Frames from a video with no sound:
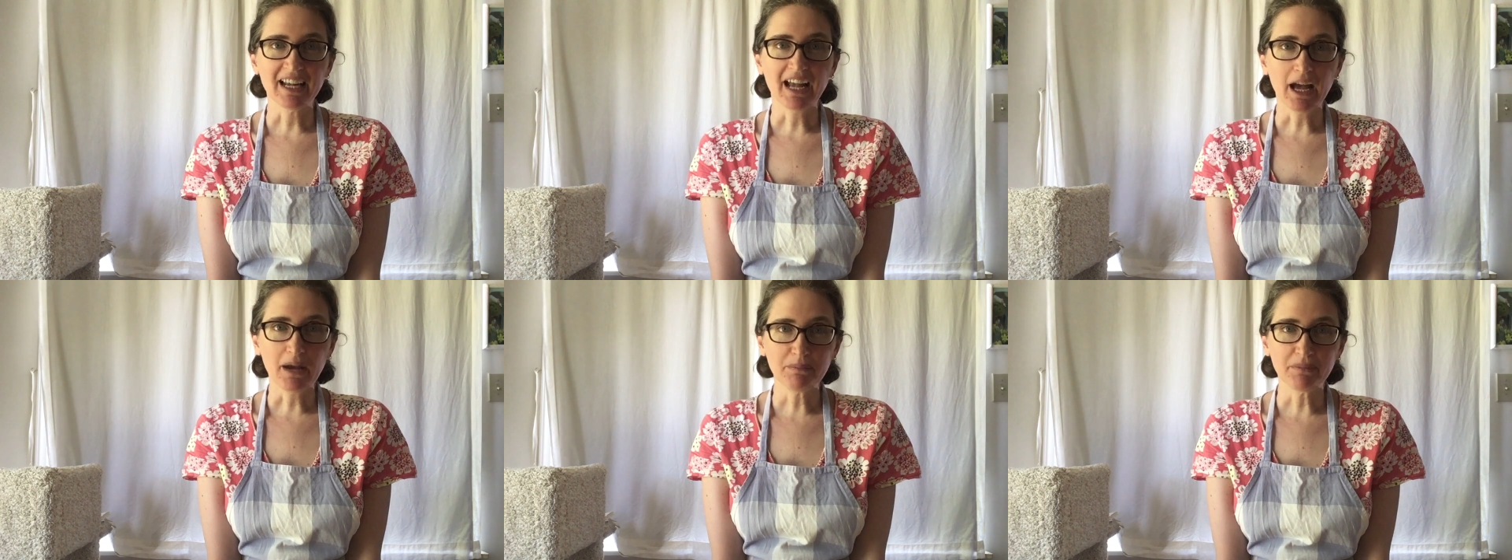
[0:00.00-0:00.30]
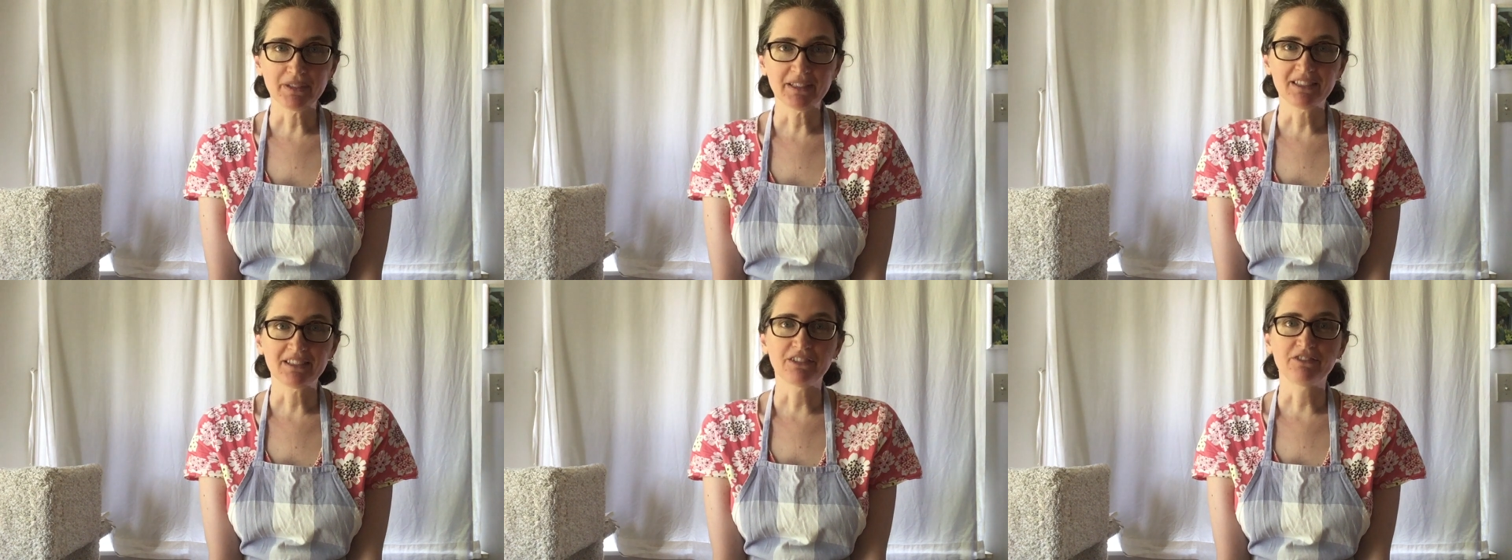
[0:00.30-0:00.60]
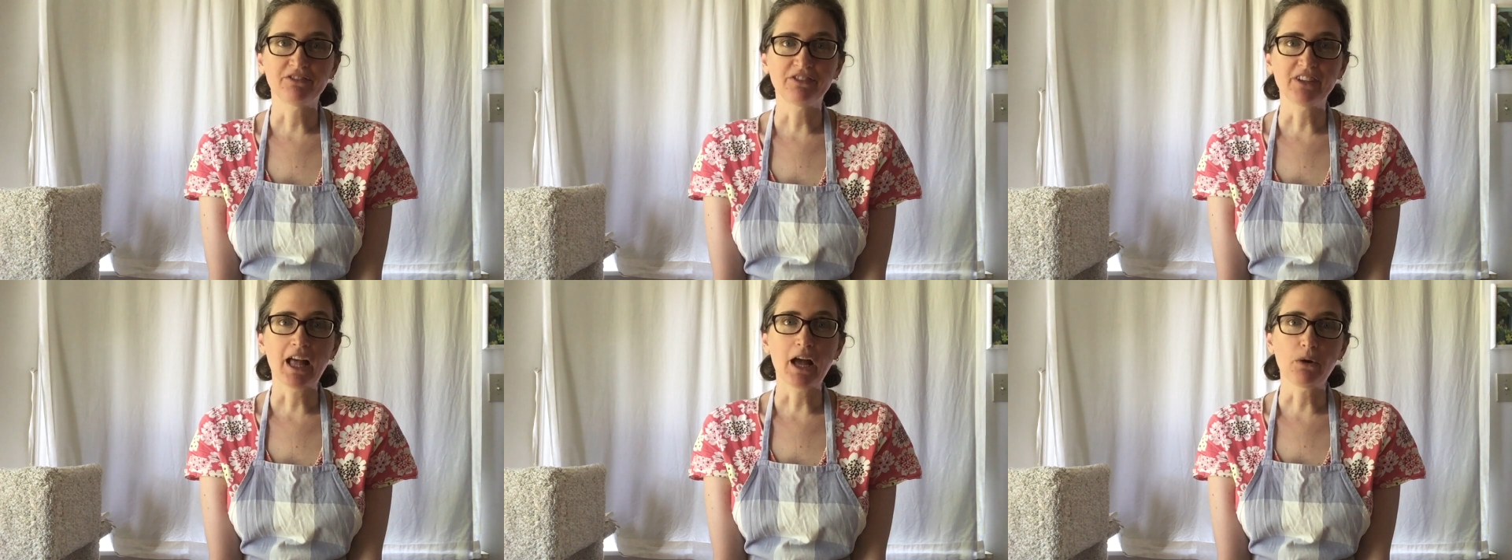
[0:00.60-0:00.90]
happens in
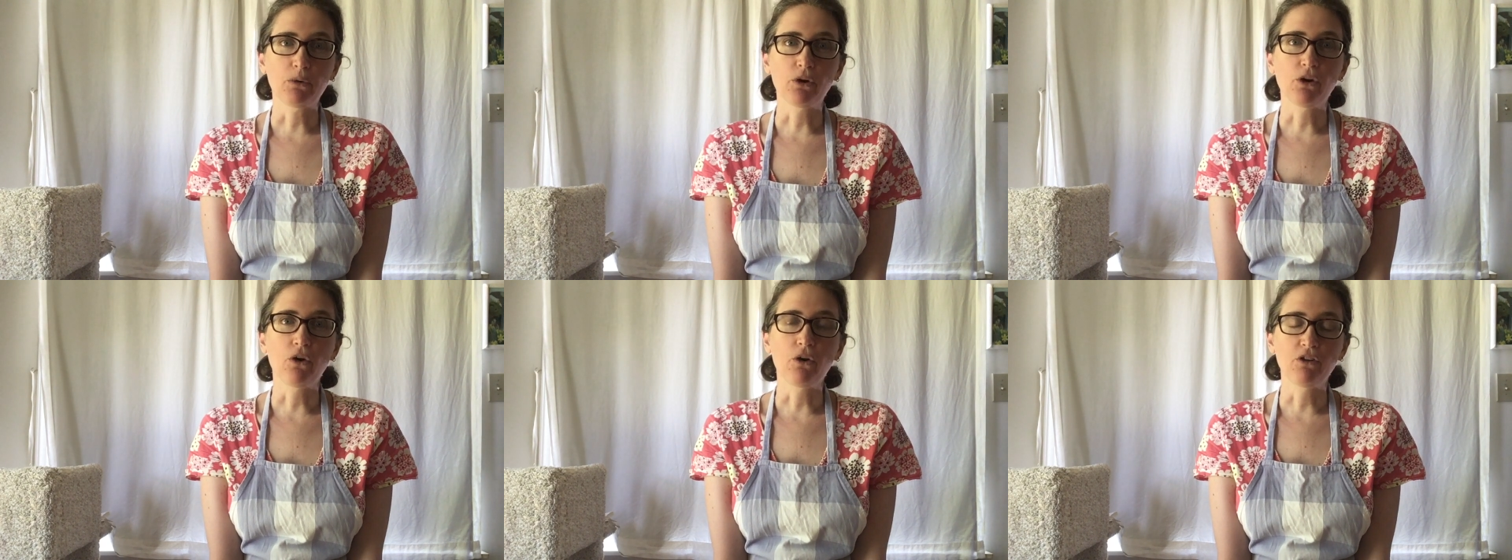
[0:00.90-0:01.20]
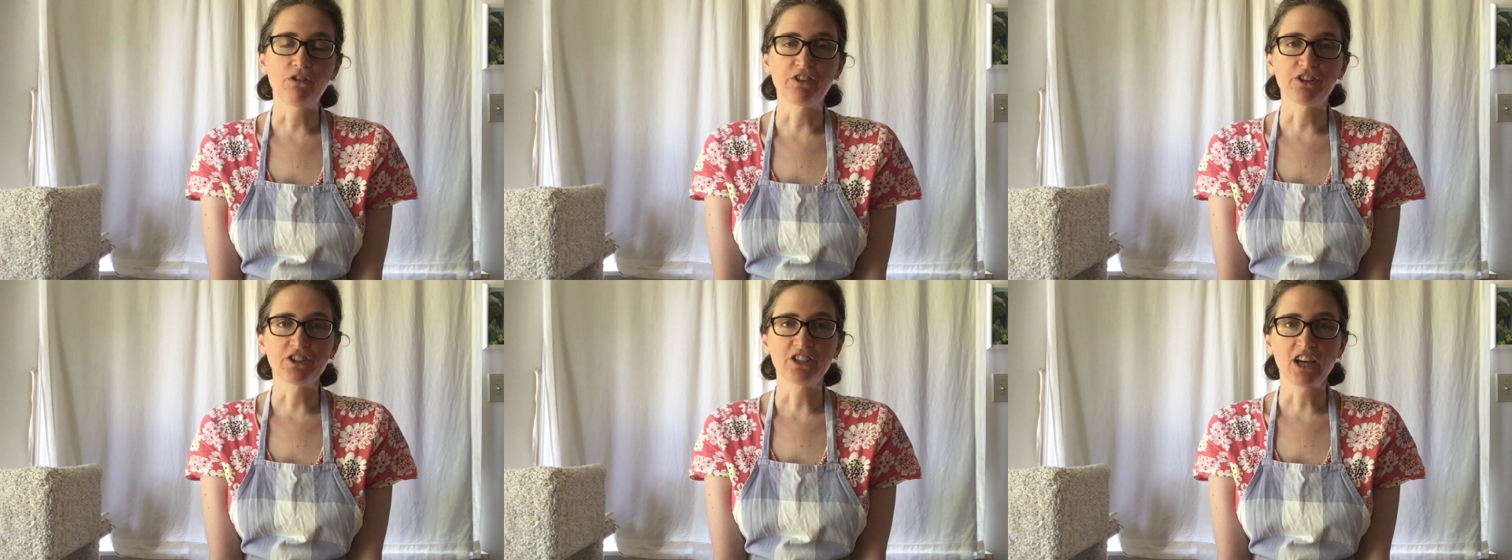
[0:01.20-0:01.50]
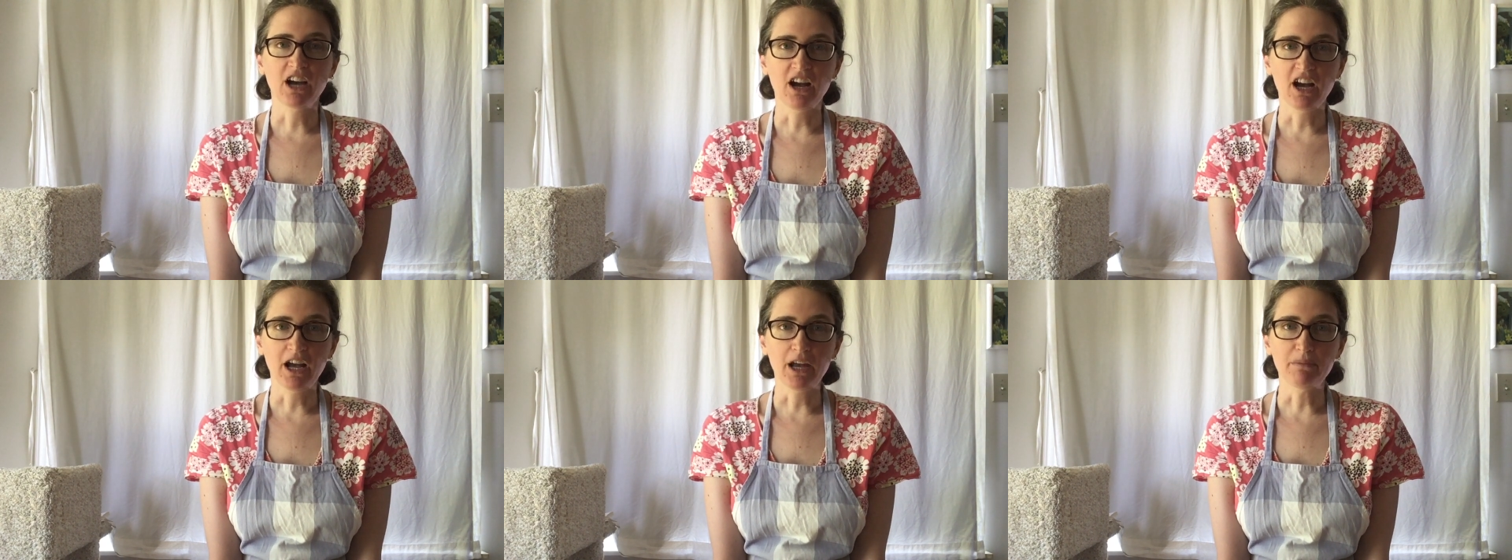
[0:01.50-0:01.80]
flour over
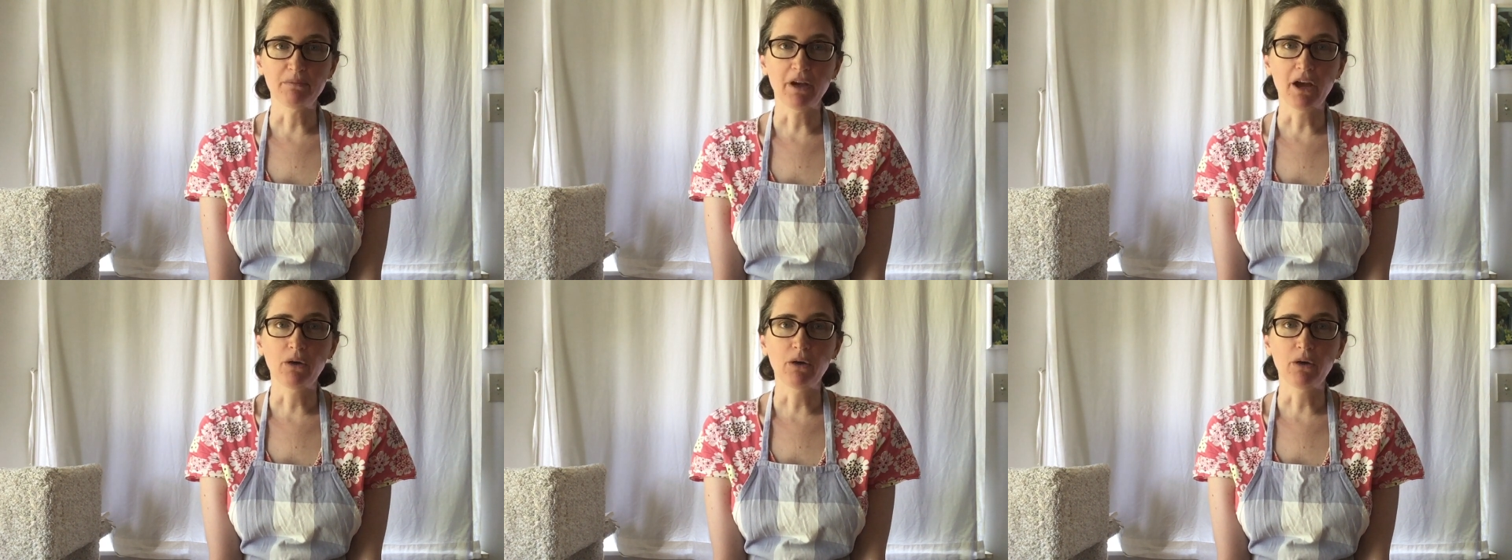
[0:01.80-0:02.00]
time,